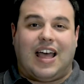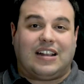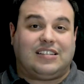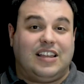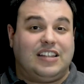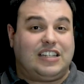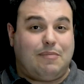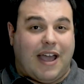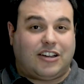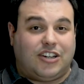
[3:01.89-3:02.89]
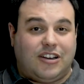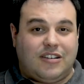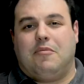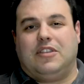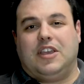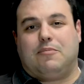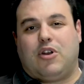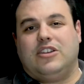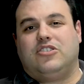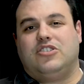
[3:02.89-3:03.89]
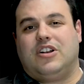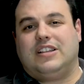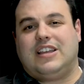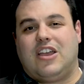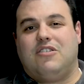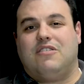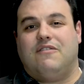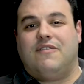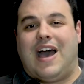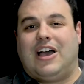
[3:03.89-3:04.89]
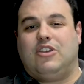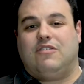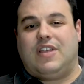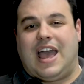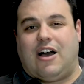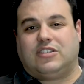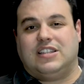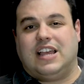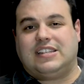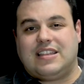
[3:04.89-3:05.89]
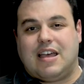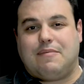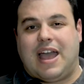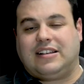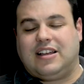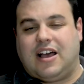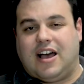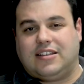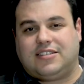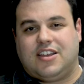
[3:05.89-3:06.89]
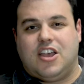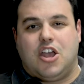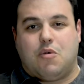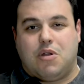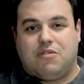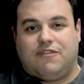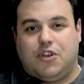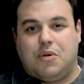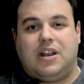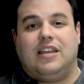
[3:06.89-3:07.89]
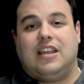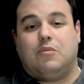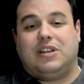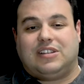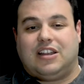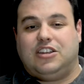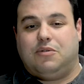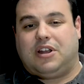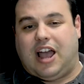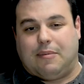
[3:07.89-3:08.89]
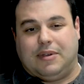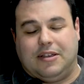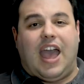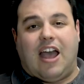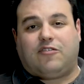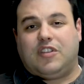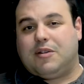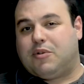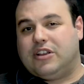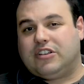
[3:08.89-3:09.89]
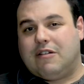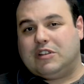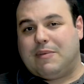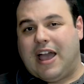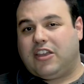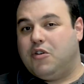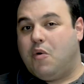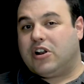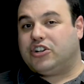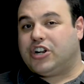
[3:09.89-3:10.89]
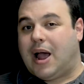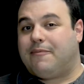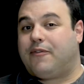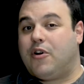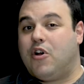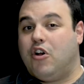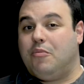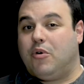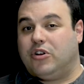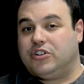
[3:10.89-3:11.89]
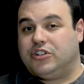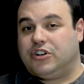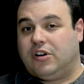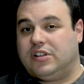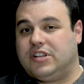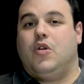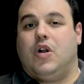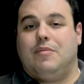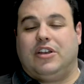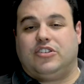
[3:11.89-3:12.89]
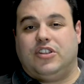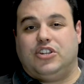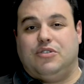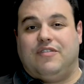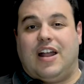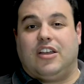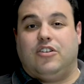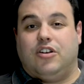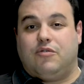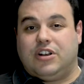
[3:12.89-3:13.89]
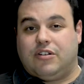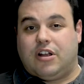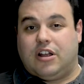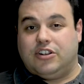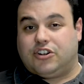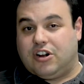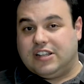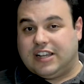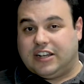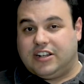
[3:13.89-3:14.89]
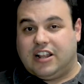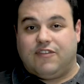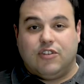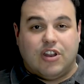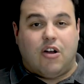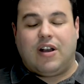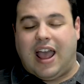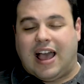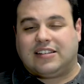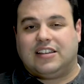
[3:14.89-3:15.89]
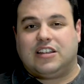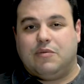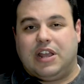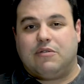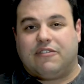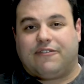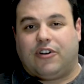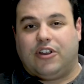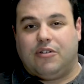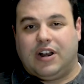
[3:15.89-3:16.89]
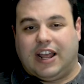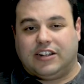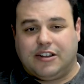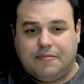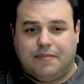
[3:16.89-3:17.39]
That's the inspection. But the appraiser is there to tell you the value of the house. And they send that back to us. We review it and then we send you a copy. After the appraisal comes back, you want to shop for homeowners insurance. You want to make sure that you've got a good insurance agent. If you don't, ask us and we can refer you an agent.